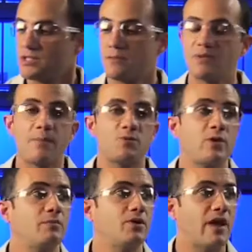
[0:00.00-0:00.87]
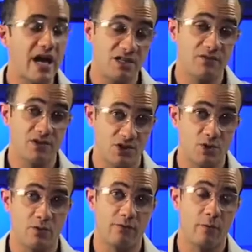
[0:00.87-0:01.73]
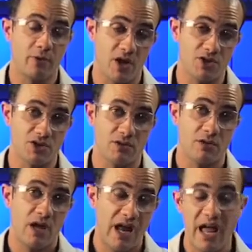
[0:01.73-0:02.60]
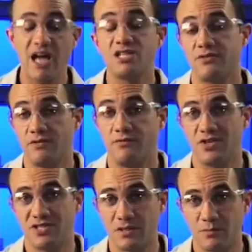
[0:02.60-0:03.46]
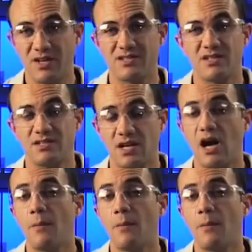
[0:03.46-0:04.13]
Sometimes we can build adjuvants into a formulation. An adjuvant, very simply, is a